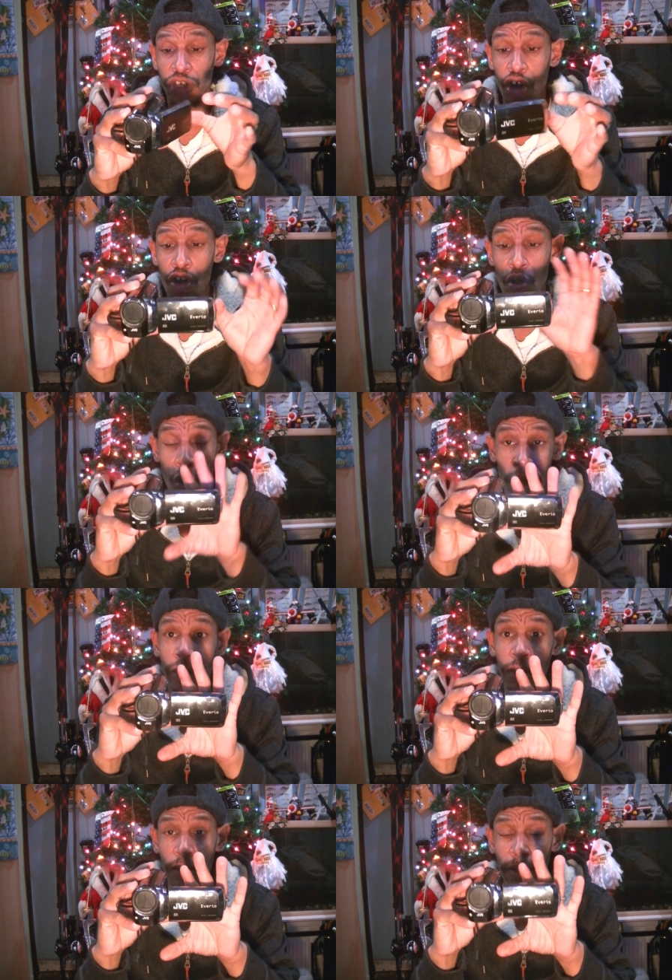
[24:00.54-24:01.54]
turn
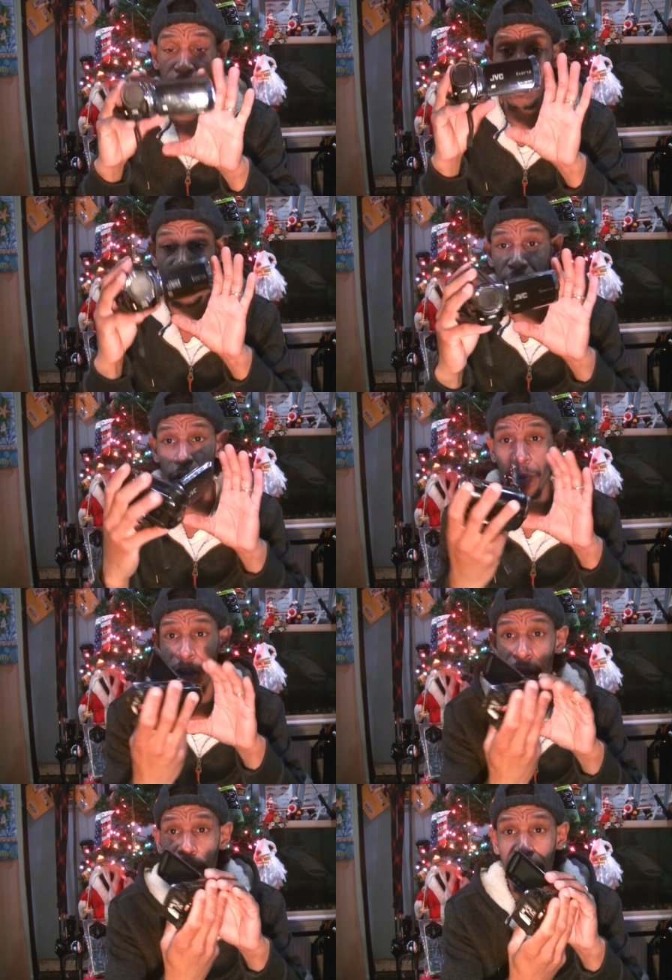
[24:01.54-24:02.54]
on when I open
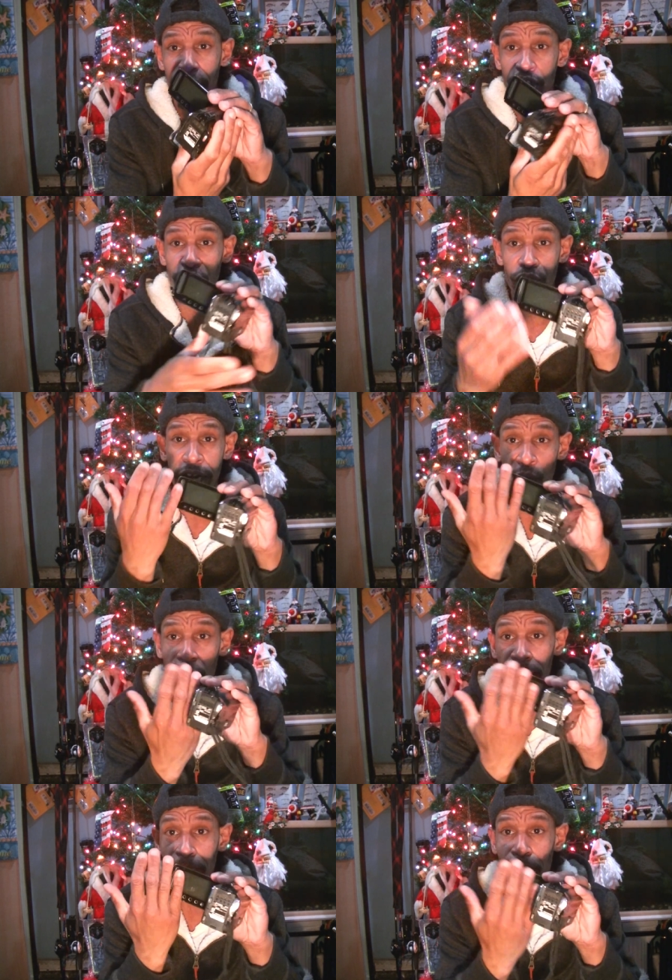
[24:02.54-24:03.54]
it up, but the screen
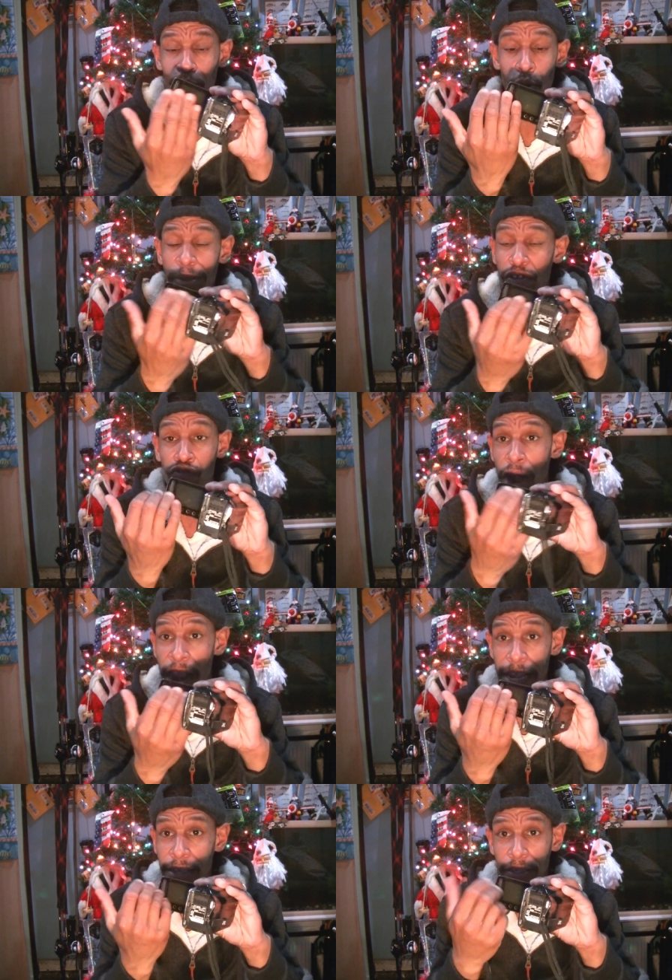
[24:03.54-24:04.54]
will be will be
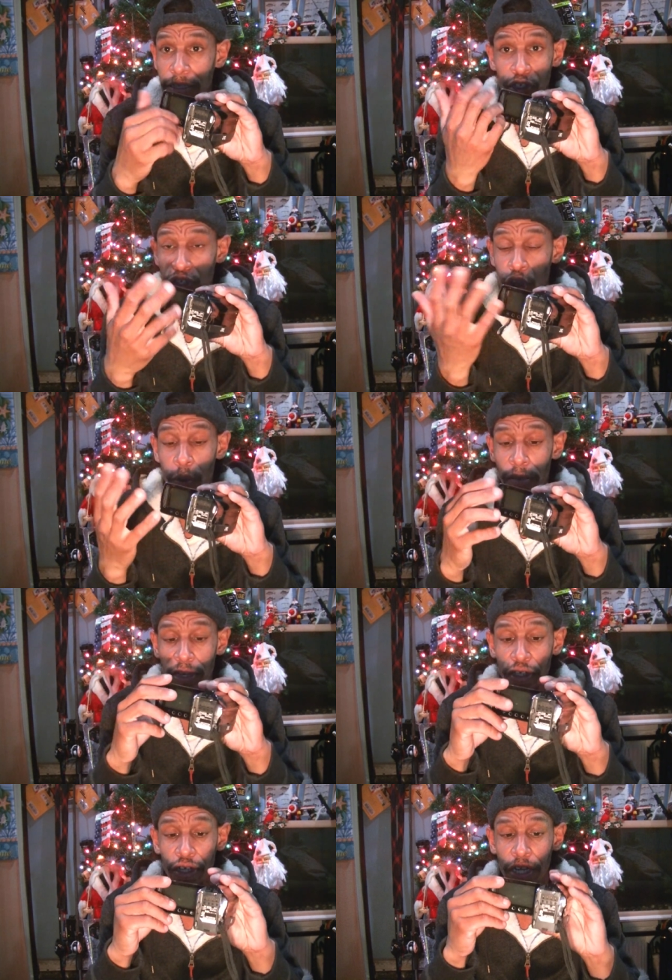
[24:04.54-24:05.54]
gray, just no
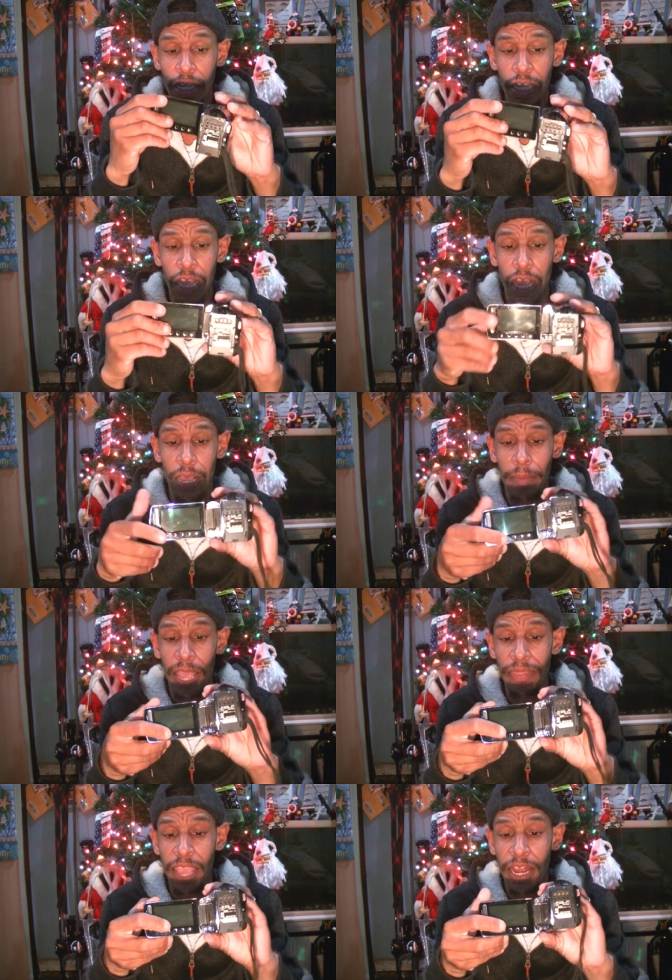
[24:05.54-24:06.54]
image. Um,
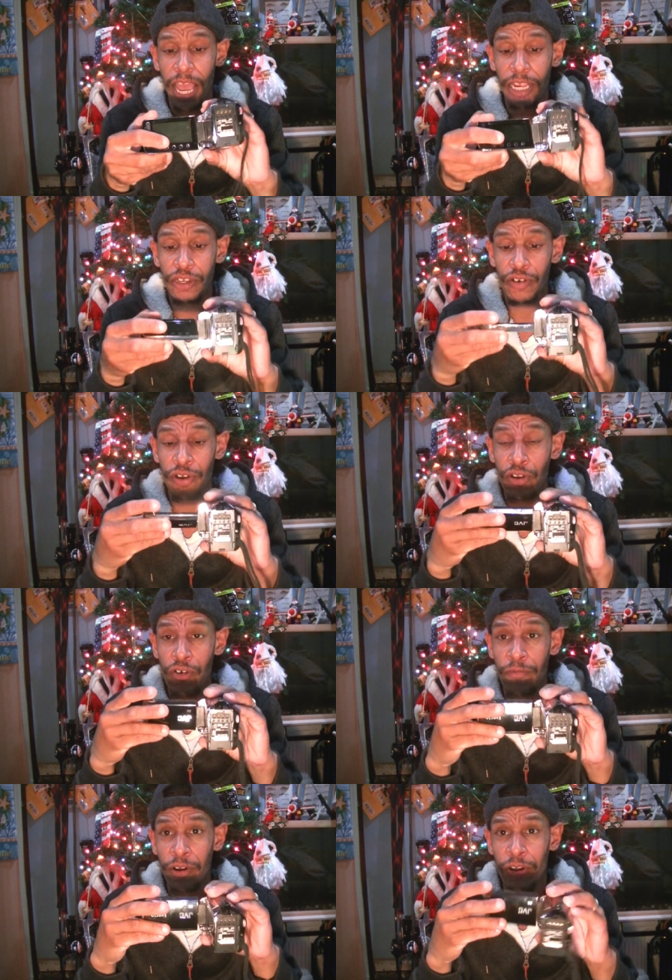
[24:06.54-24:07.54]
and then I turn it
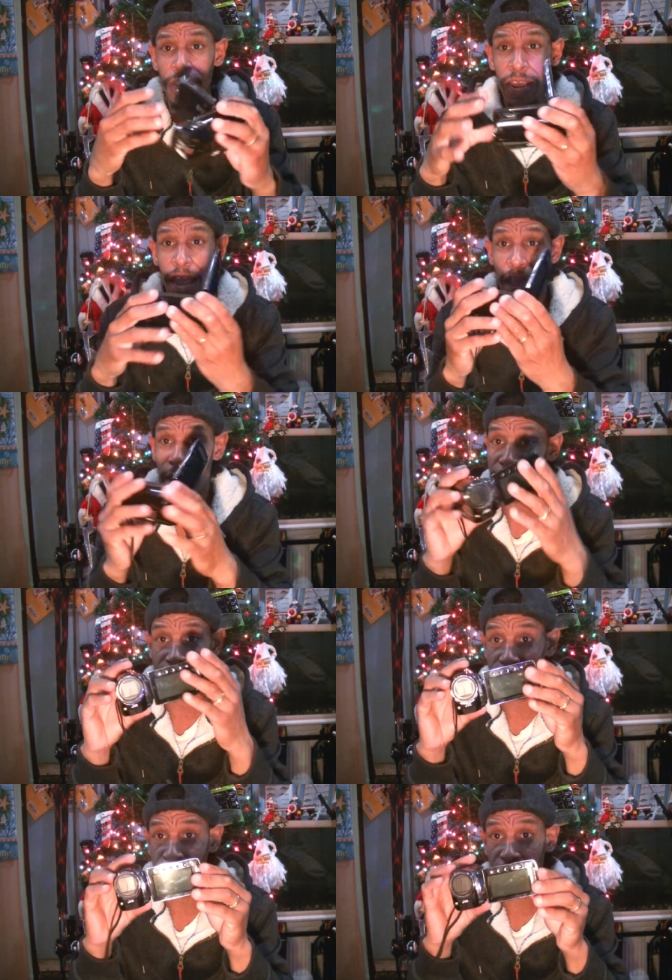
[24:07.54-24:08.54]
over, and it's
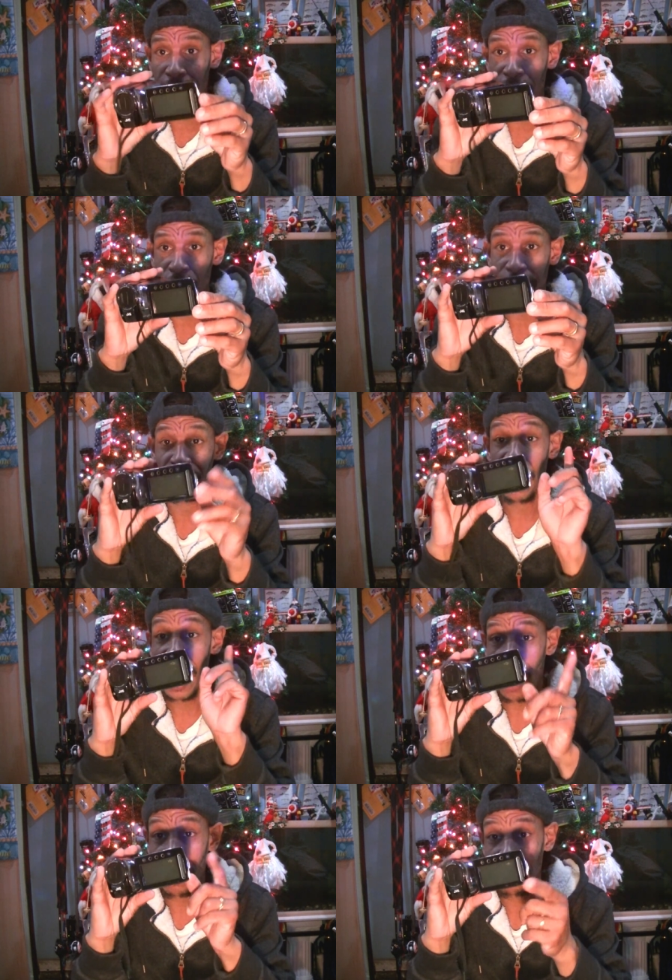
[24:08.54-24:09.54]
still gray and no image.
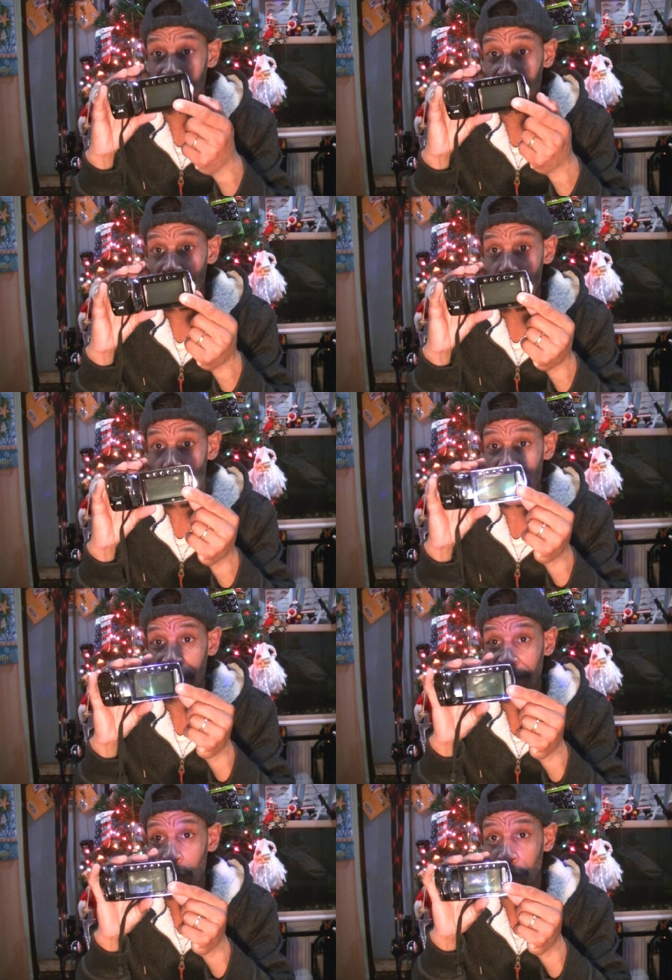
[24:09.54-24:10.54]
However, when I
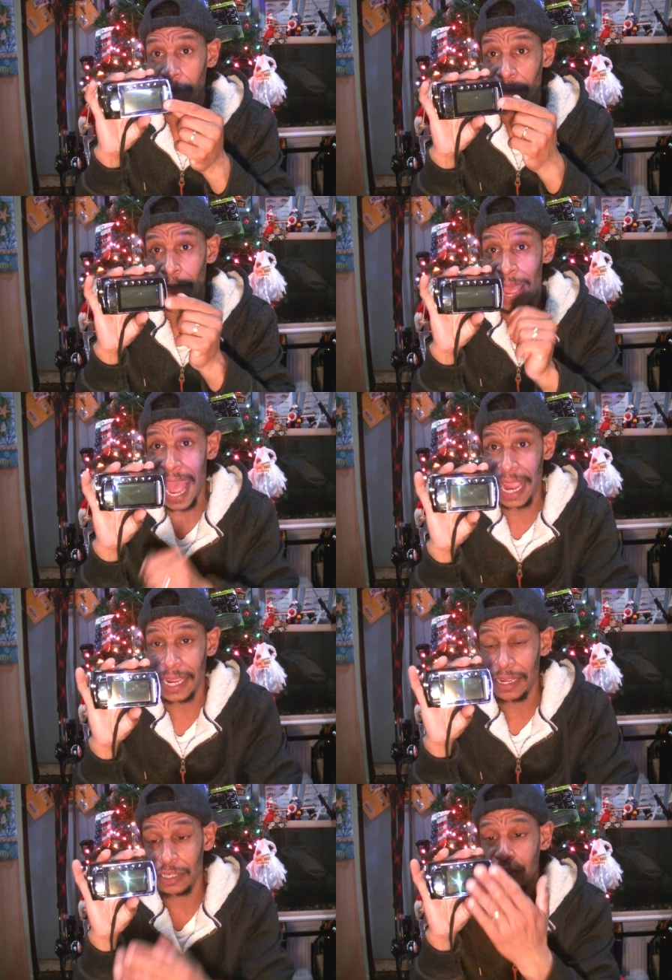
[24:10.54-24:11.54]
fold it
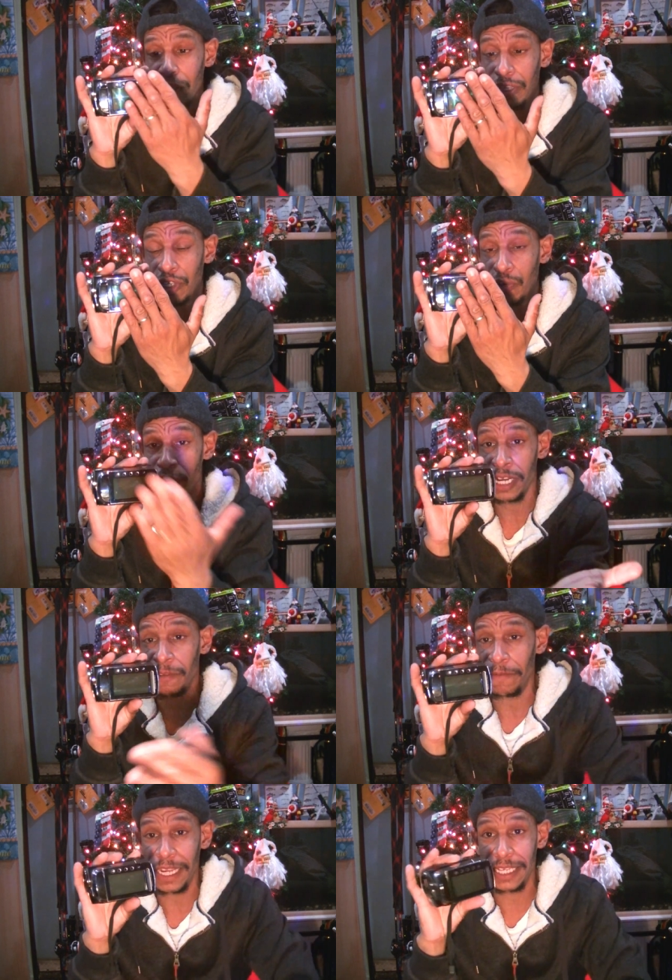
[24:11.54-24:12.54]
back so that the screen
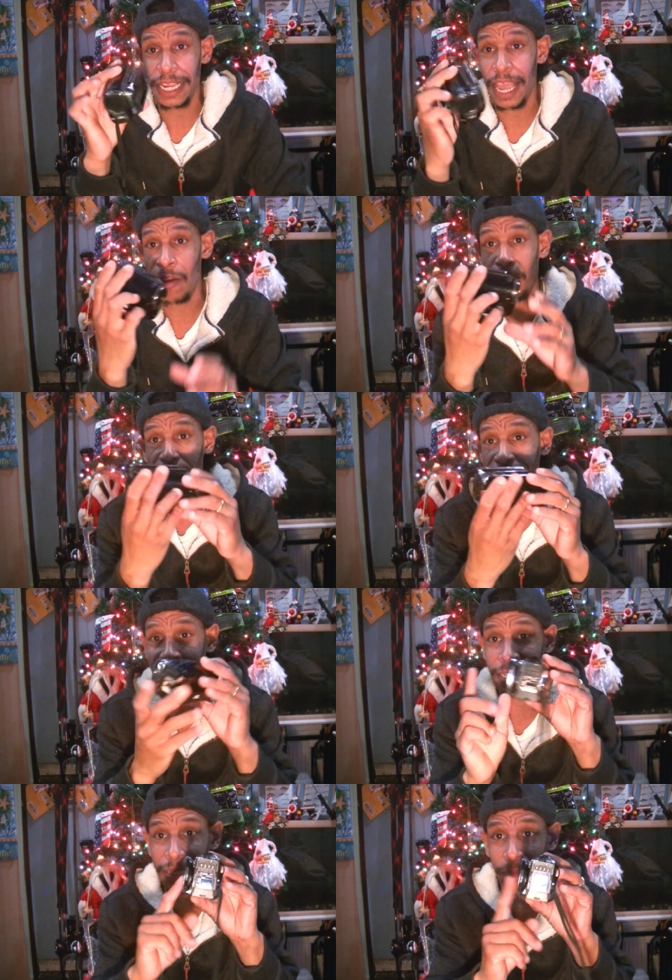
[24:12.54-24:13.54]
is facing out, but it's
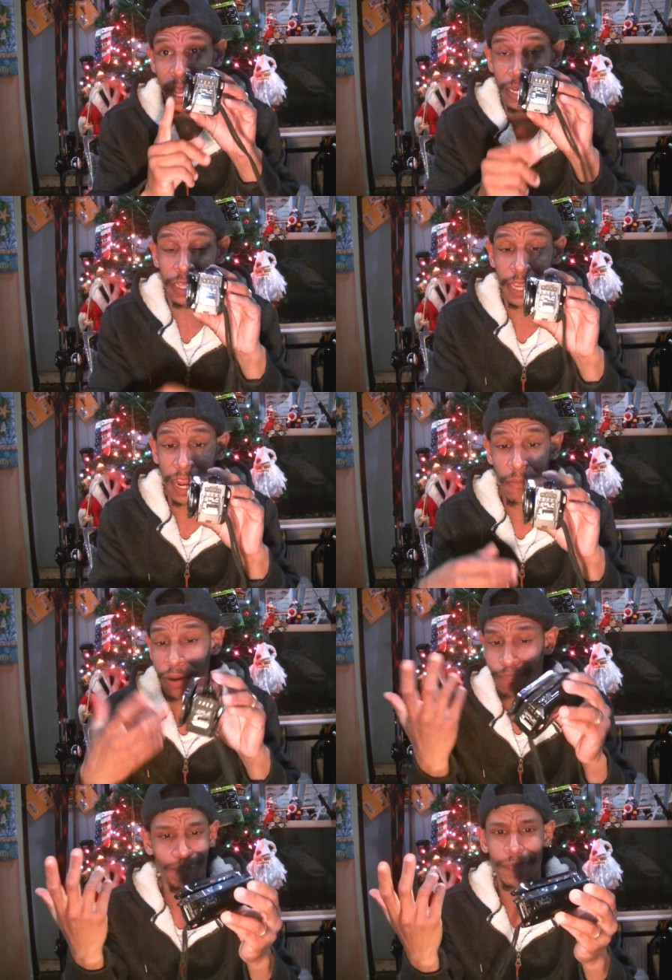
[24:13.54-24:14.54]
against the body of the camera,